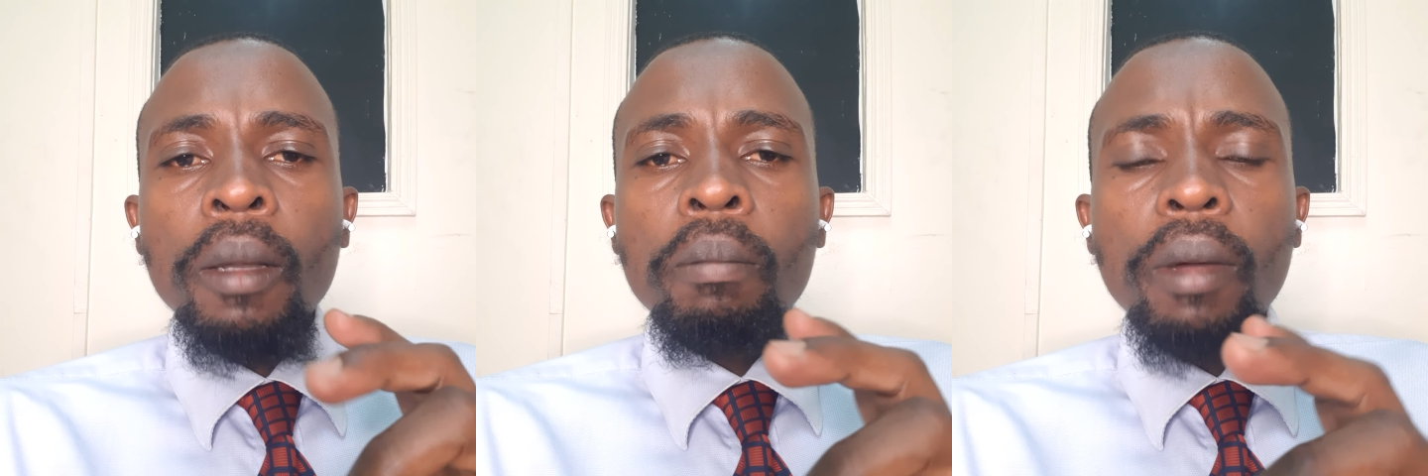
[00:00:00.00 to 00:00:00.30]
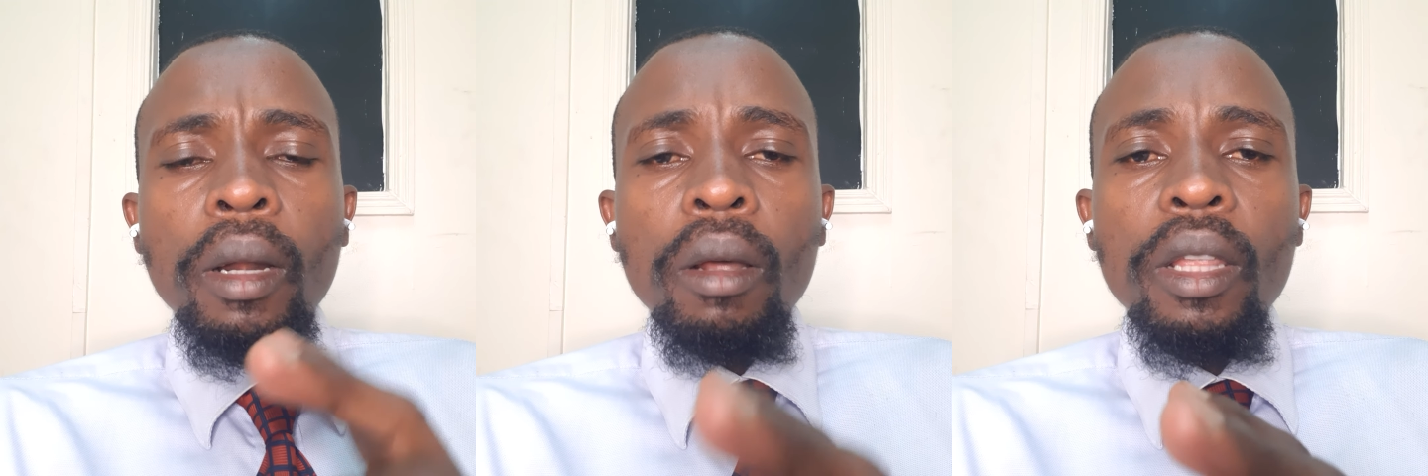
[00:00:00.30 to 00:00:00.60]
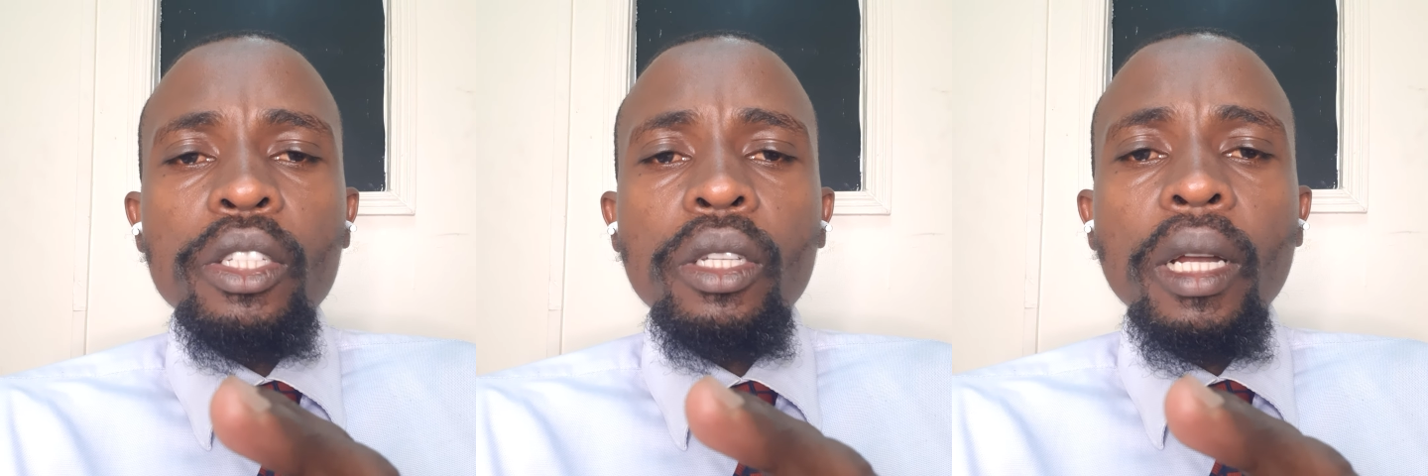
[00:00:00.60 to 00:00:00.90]
But now the
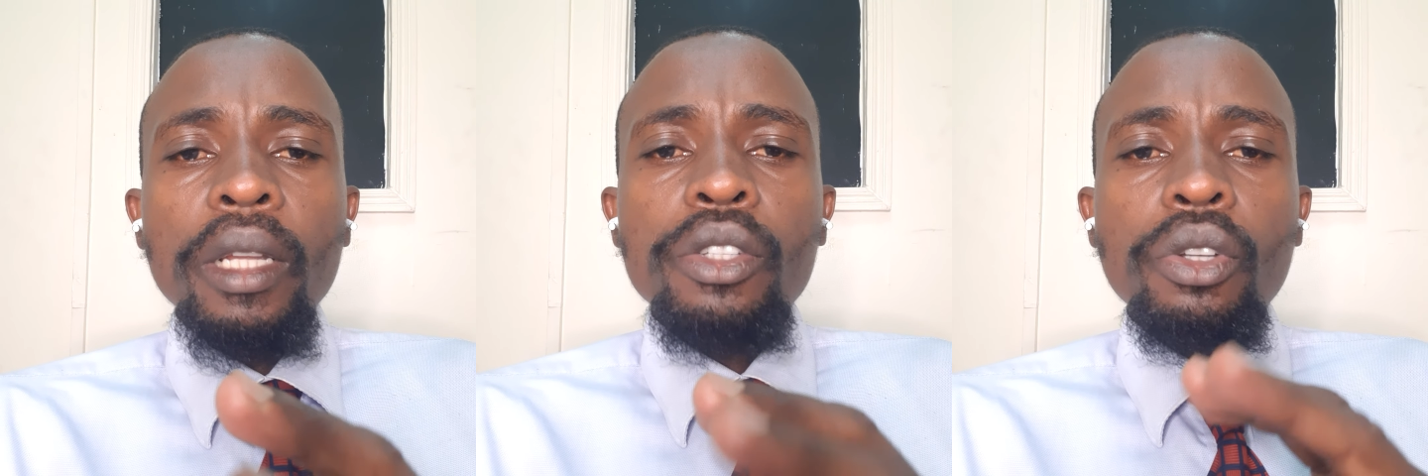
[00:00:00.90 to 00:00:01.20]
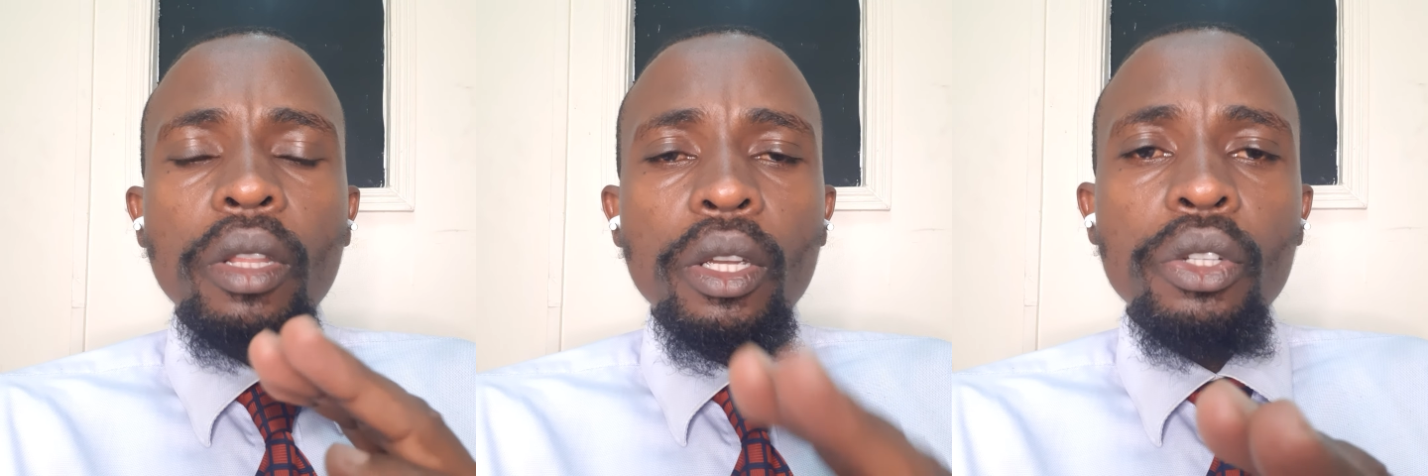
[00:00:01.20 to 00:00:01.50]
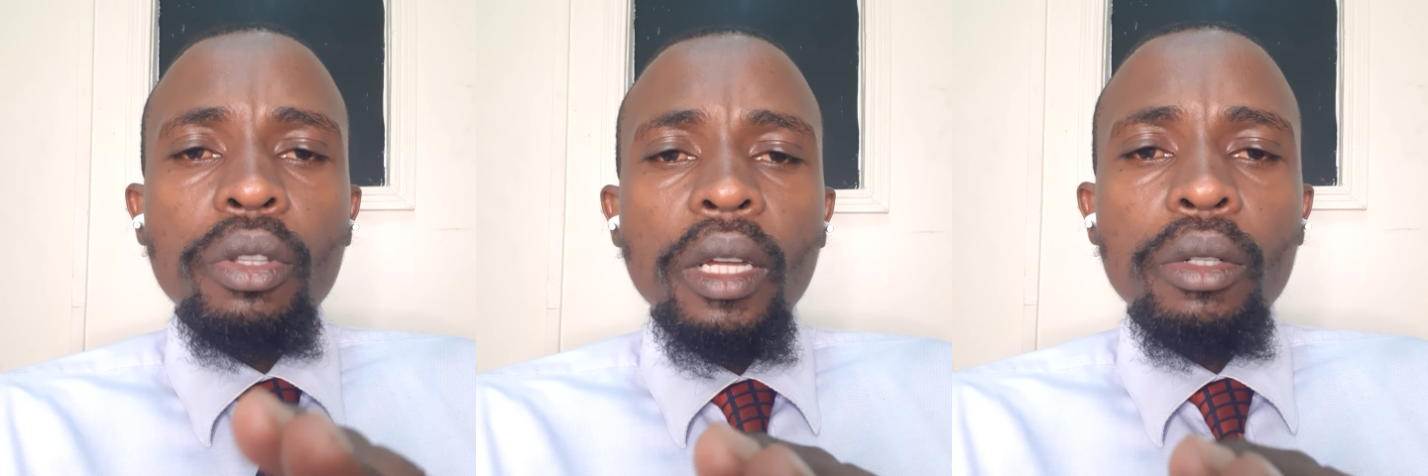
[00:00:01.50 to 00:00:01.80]
challenge or the
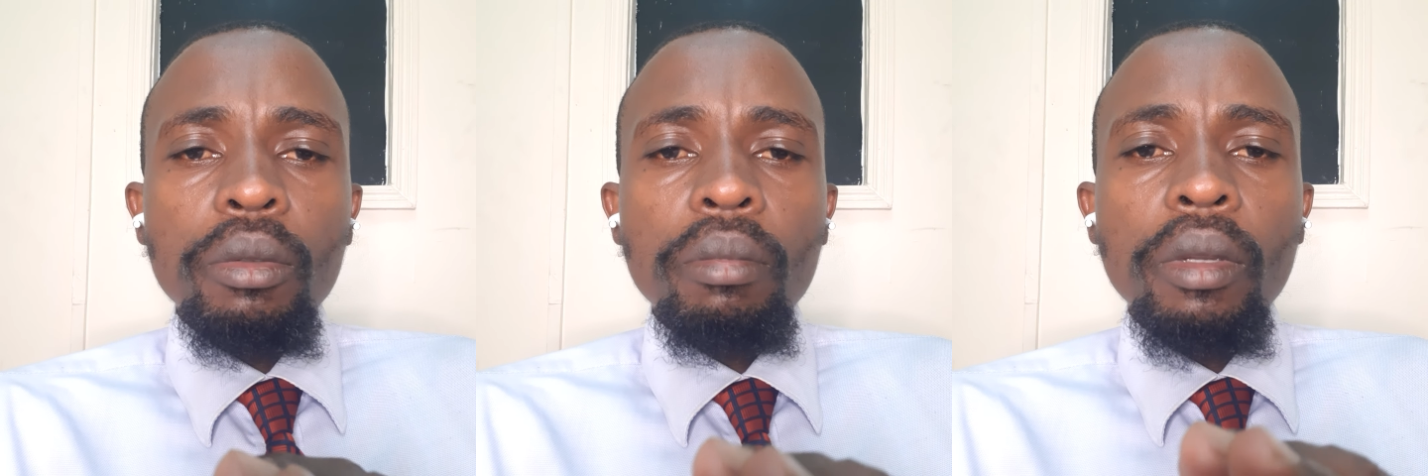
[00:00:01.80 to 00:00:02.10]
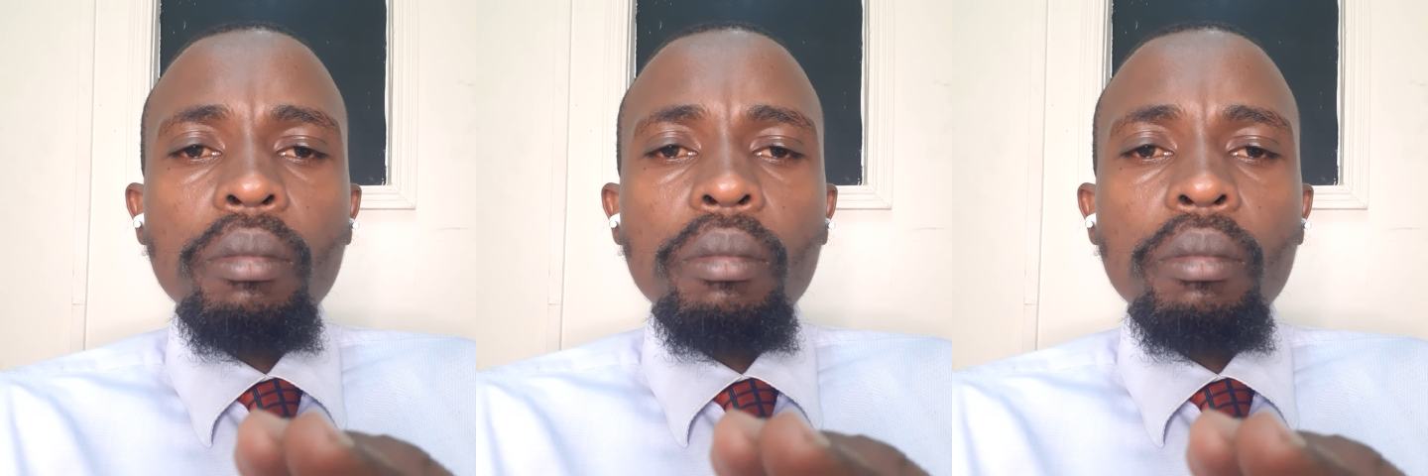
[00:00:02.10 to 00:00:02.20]
issue that you